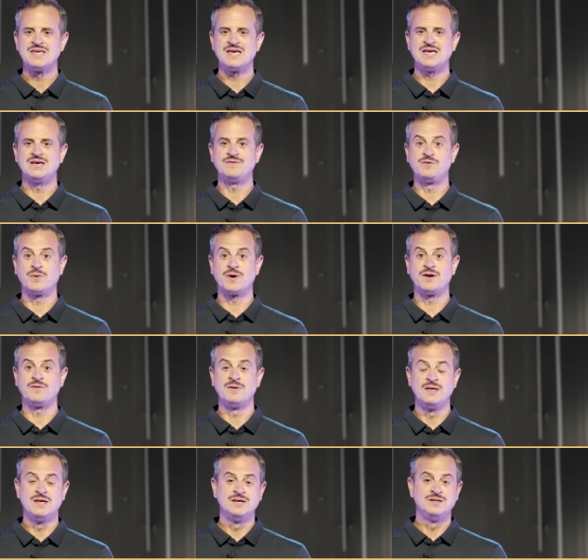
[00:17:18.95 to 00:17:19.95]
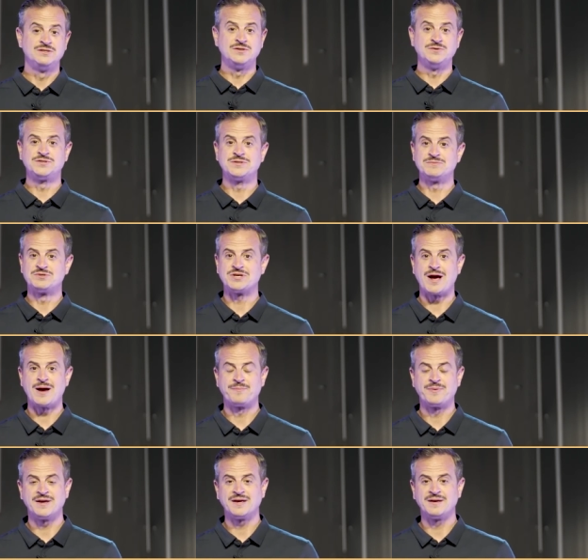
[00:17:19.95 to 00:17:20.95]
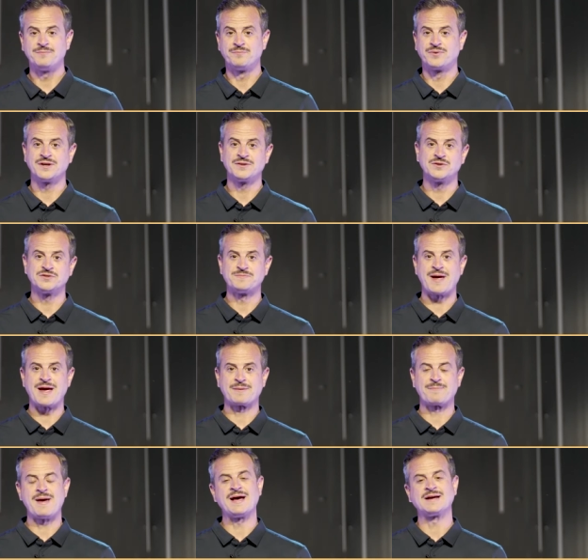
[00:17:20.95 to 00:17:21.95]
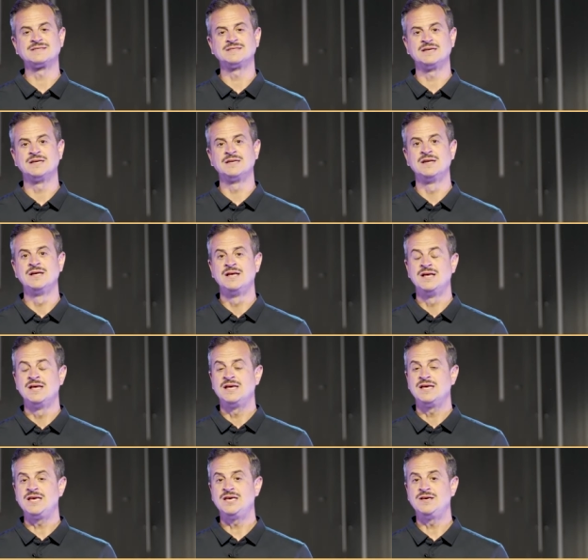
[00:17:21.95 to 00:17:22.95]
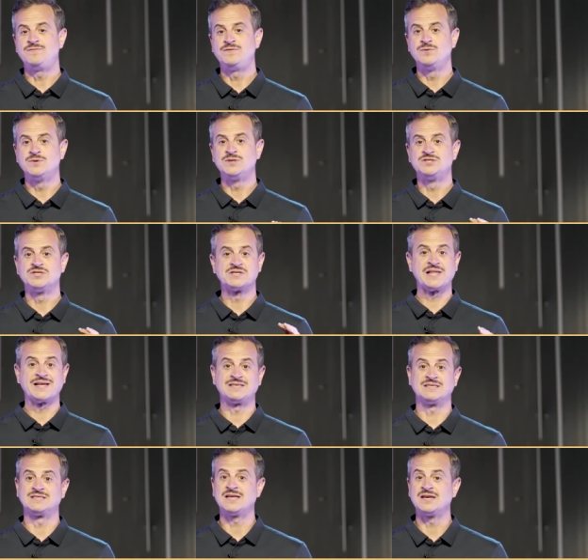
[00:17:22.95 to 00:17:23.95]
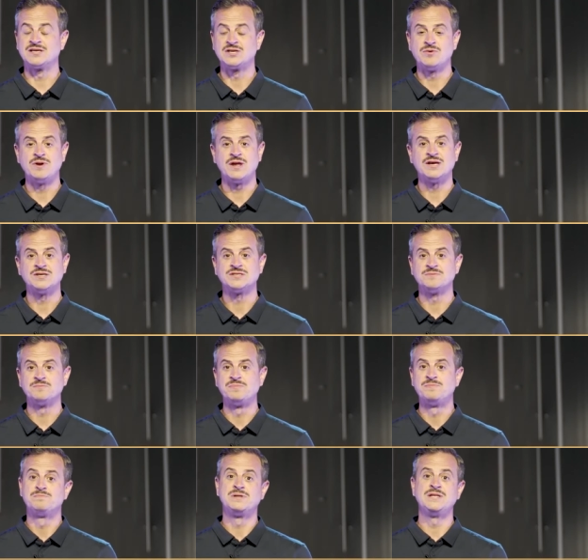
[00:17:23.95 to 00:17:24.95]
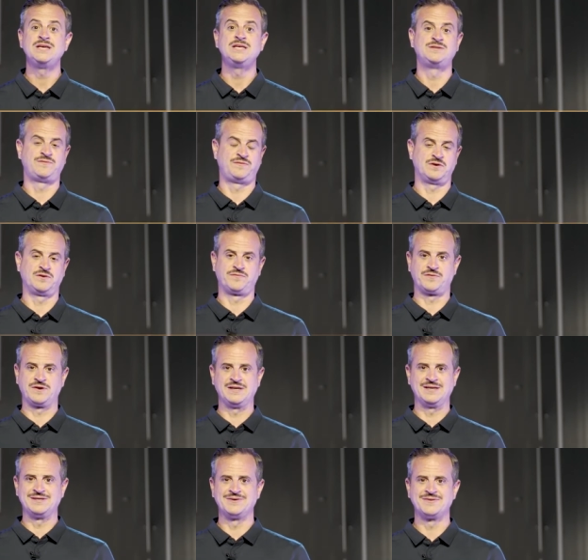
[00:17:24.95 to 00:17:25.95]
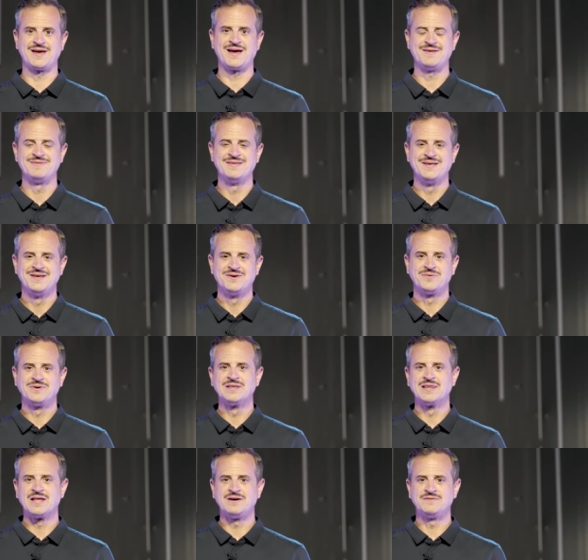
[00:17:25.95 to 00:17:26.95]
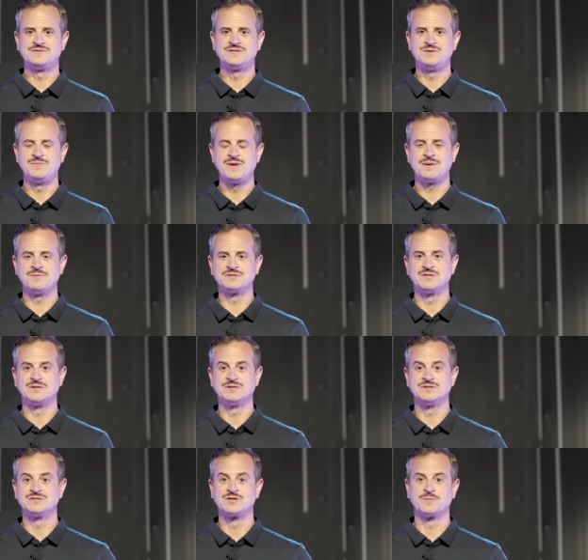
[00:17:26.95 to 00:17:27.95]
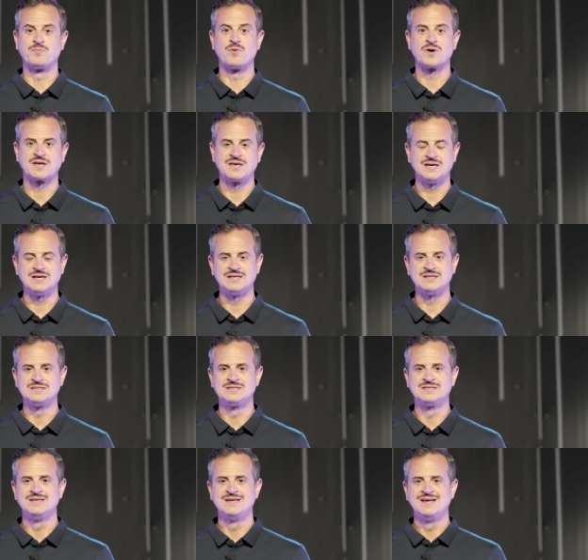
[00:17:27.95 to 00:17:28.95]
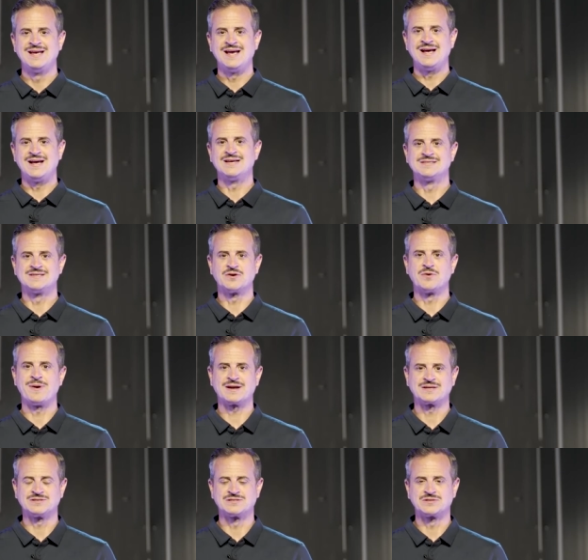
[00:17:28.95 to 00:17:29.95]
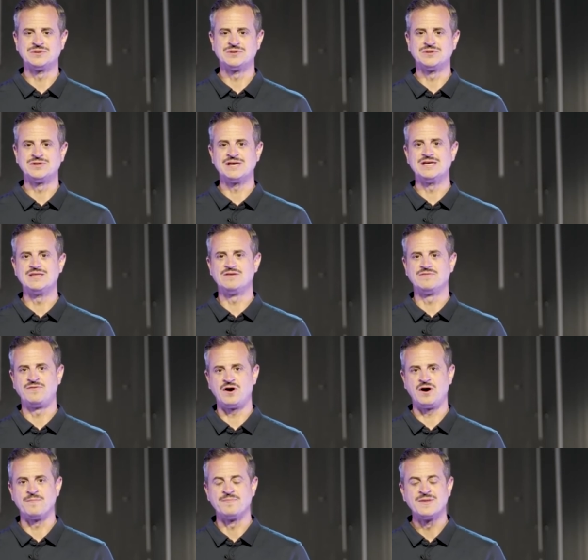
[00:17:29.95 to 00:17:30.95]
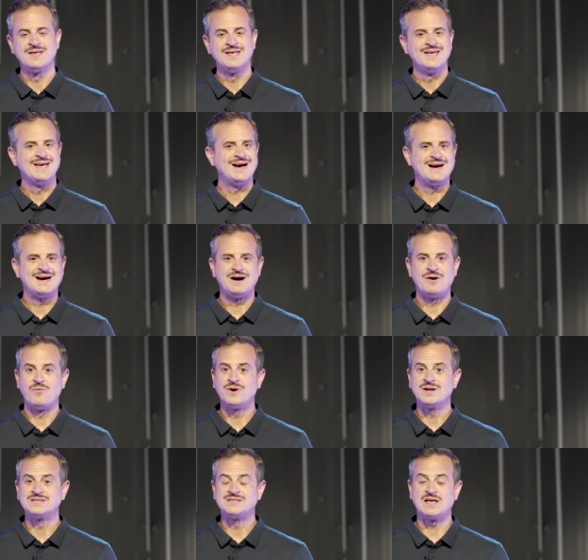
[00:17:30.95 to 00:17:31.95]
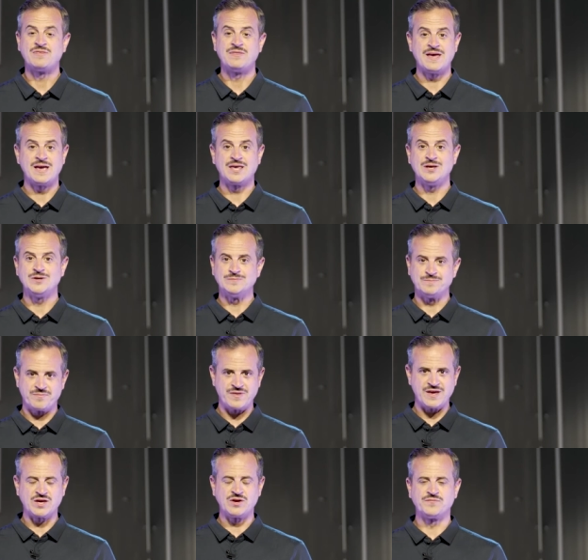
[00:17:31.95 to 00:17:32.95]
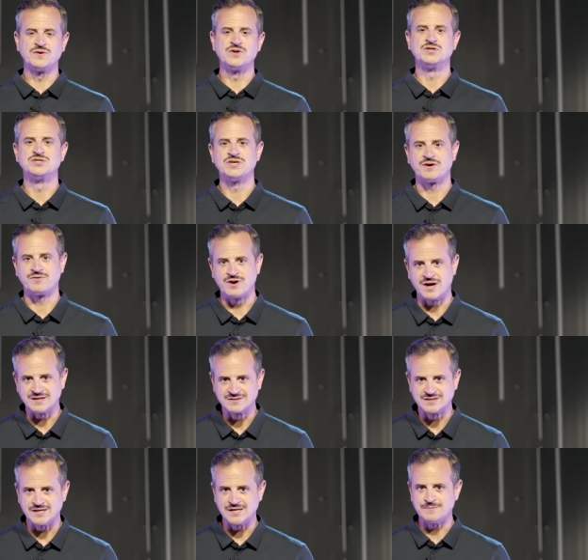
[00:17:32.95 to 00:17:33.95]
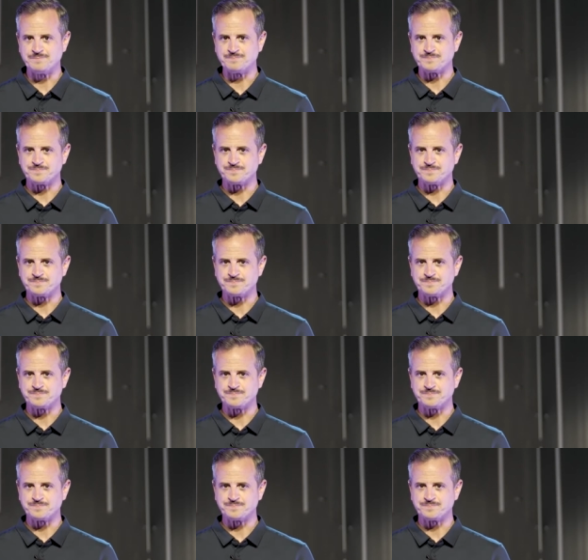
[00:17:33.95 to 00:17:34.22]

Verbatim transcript: if you wanna do some shopping, bring those backpacks in. If you would just like to send a donation, please feel free to do that. We'd love to be able to support kids as they go back to school in the fall. I uh, wanna say thank you. Thank you for your generosity.